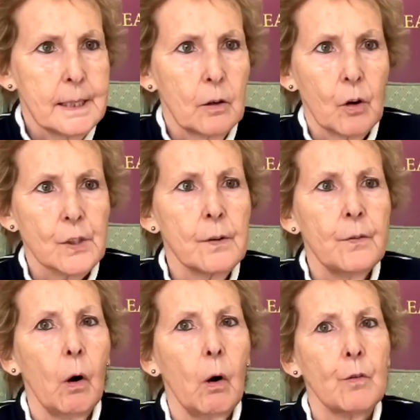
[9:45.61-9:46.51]
Lots of
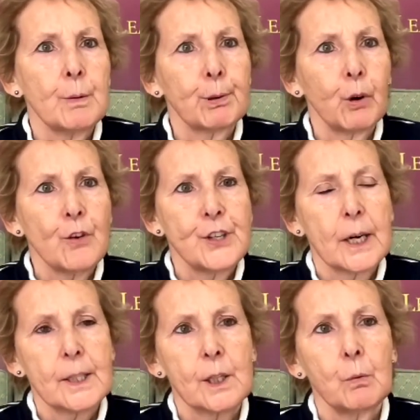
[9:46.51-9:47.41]
the
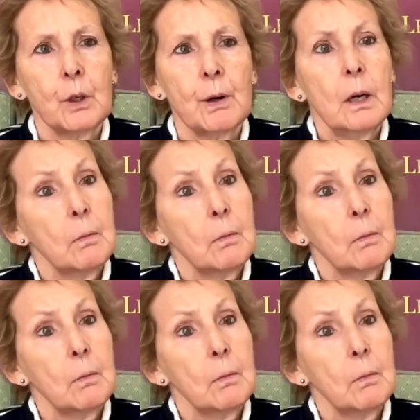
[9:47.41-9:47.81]
projects that were